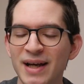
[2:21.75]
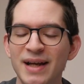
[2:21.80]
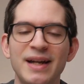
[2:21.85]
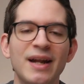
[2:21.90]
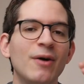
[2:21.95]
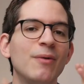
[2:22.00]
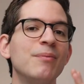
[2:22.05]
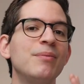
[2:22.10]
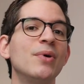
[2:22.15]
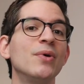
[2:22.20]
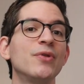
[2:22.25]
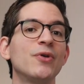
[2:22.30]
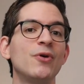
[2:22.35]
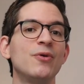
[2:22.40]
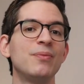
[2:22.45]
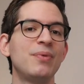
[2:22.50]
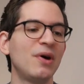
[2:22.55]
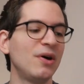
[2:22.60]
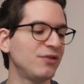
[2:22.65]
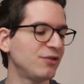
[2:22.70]
Now both
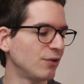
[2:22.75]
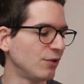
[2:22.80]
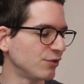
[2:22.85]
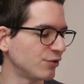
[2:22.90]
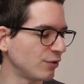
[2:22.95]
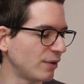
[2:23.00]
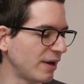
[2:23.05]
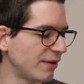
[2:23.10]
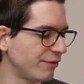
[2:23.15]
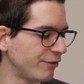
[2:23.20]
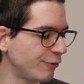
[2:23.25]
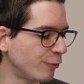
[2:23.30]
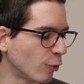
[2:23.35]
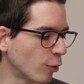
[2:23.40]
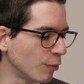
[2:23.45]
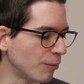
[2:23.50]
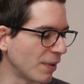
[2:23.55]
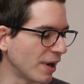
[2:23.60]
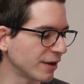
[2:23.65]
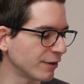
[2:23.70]
HomePods also have
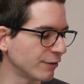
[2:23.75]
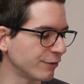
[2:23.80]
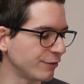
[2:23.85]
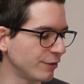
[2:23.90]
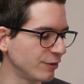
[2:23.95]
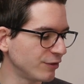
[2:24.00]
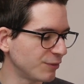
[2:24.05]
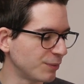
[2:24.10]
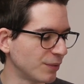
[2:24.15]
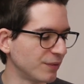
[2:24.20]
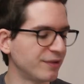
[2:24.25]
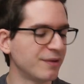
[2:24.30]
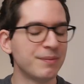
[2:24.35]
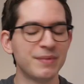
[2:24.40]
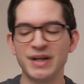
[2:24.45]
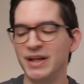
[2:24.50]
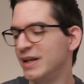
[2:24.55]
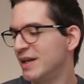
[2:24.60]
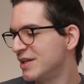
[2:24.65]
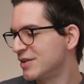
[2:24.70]
4 microphones, both the
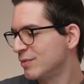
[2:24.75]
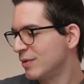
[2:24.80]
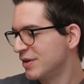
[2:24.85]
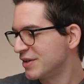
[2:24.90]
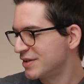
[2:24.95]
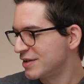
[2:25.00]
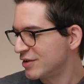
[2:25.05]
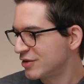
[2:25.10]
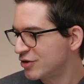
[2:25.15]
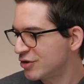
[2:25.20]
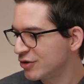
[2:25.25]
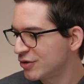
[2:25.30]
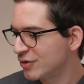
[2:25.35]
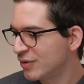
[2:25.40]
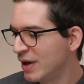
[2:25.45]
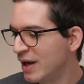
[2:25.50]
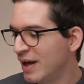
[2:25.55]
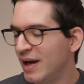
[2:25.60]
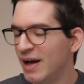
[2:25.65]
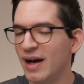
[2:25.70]
Mini as well as the 2.